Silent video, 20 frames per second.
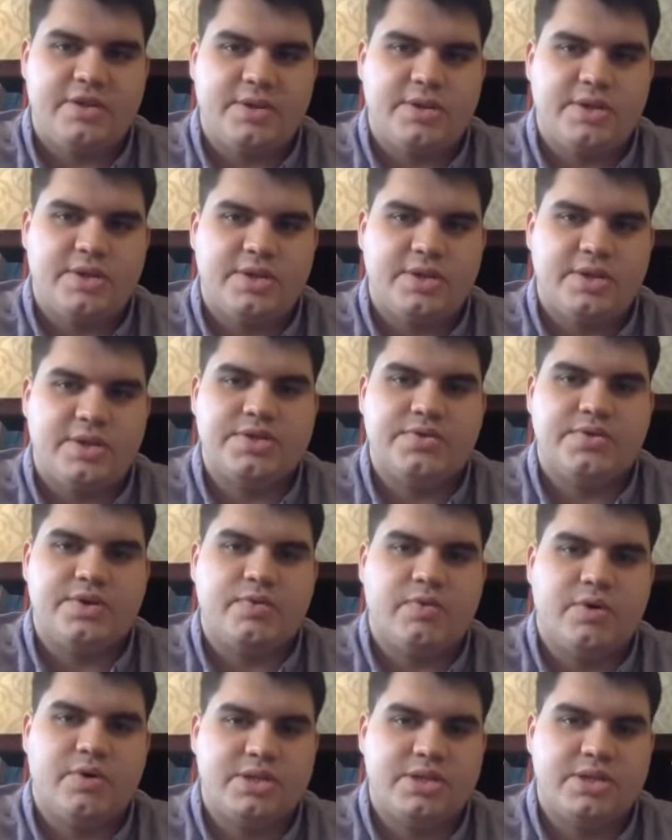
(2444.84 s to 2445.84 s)

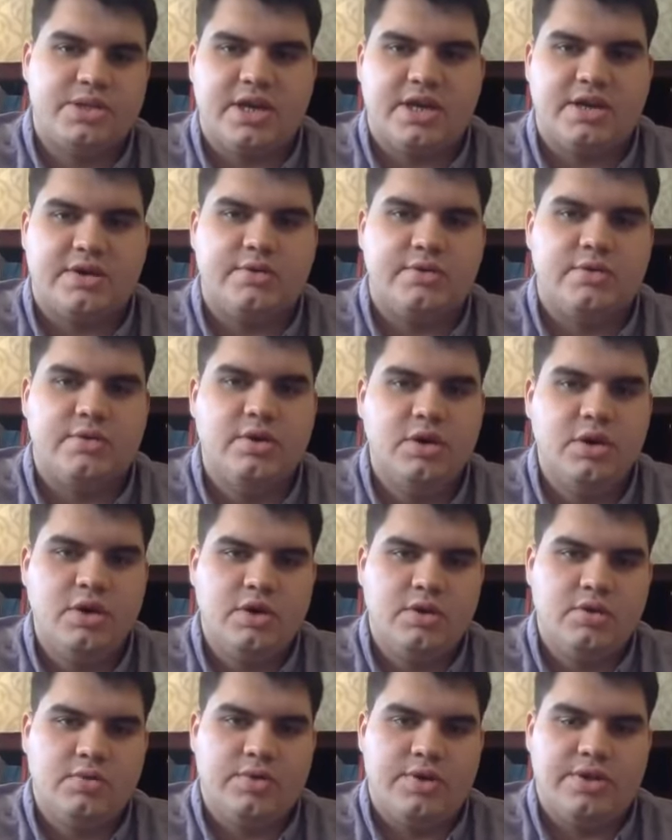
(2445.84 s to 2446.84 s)
2021 cycle
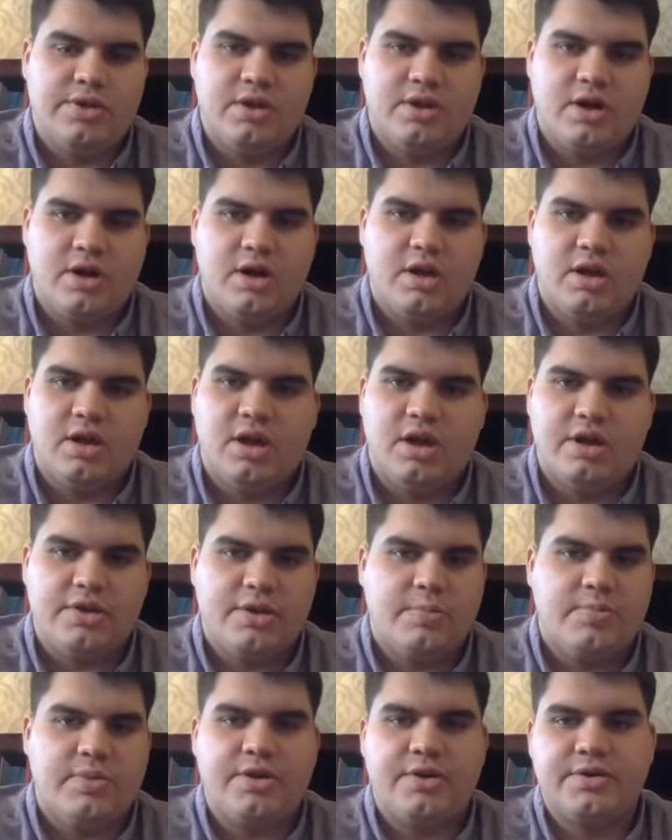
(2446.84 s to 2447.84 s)
with uh, a lot of
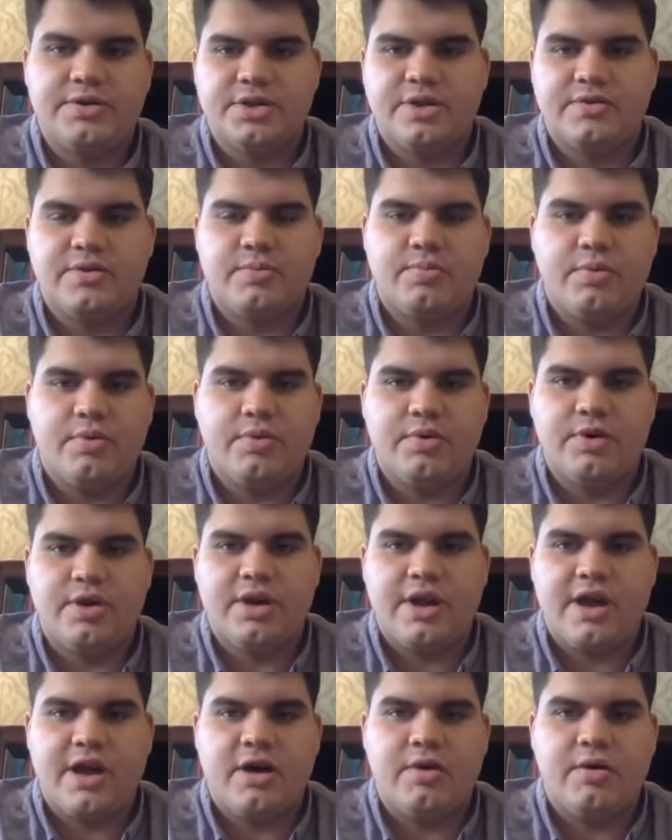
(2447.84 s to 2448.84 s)
the players off the board
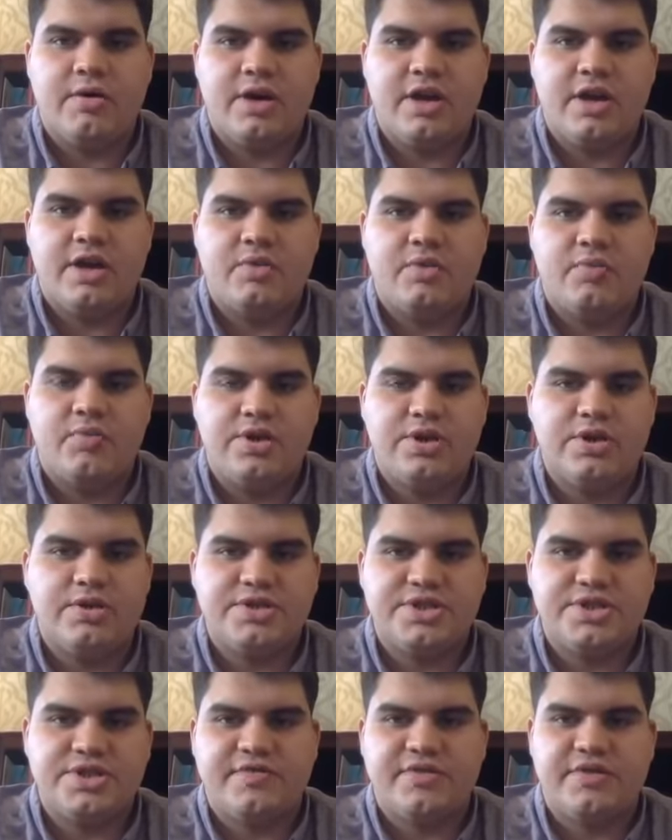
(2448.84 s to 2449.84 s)
now? And when do
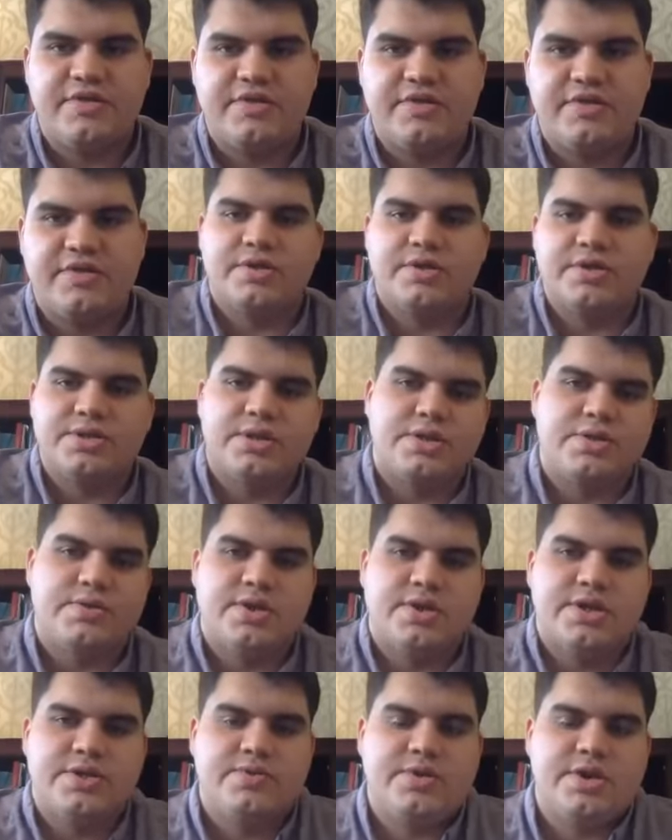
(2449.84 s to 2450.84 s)
you shift your focus to
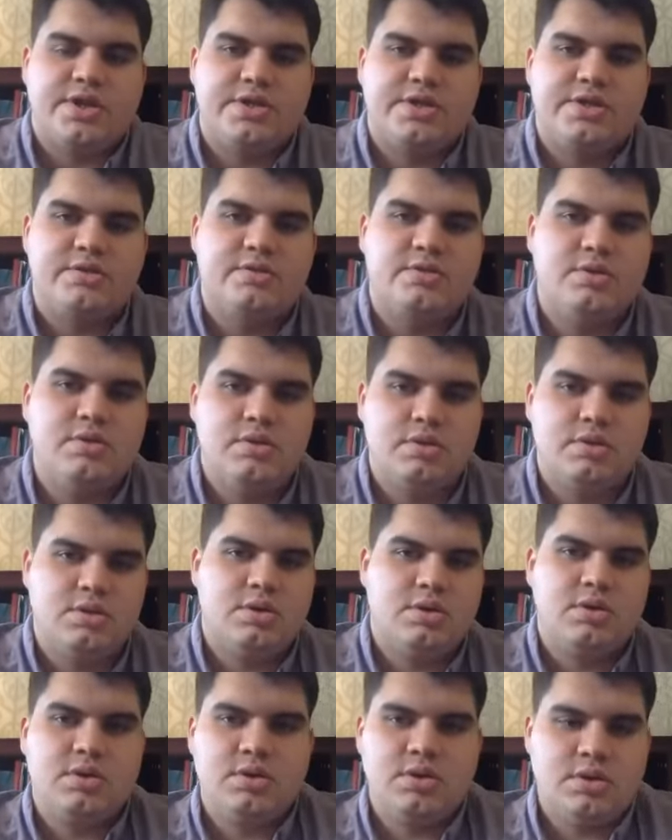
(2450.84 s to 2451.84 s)
2022?
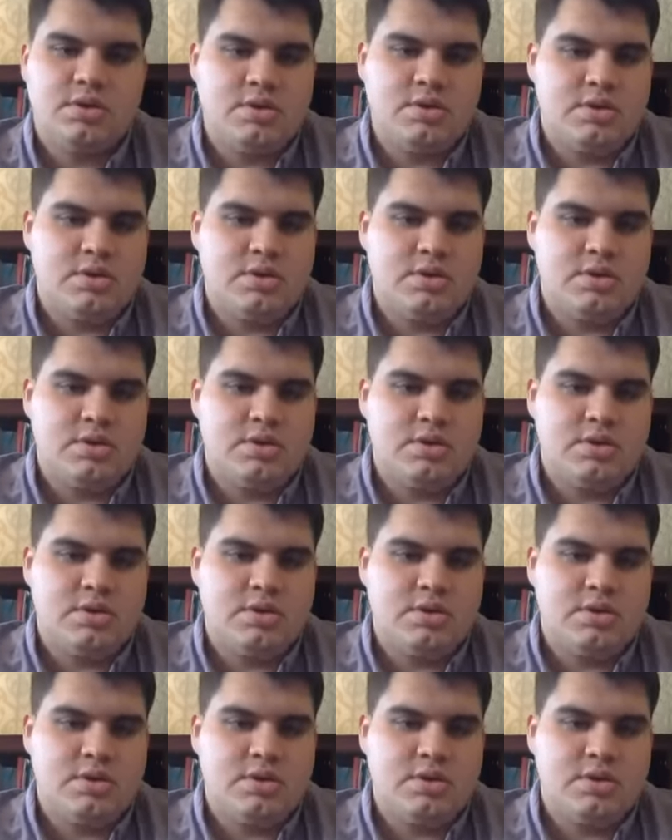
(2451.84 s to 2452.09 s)
I,